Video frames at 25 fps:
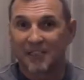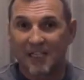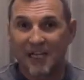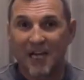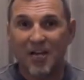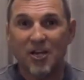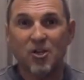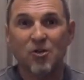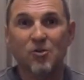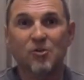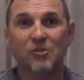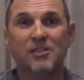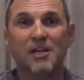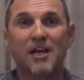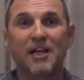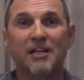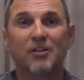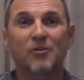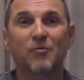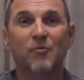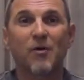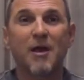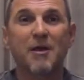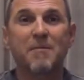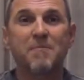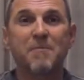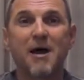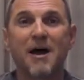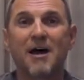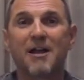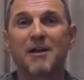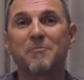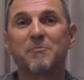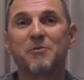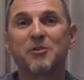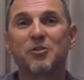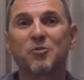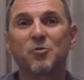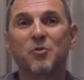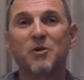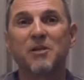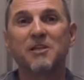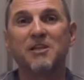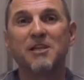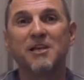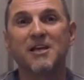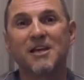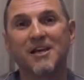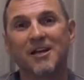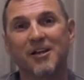Got to use that gray matter
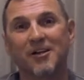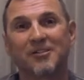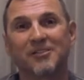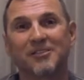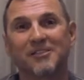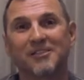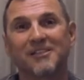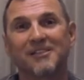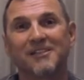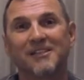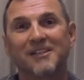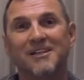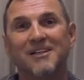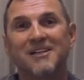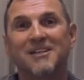between the ears.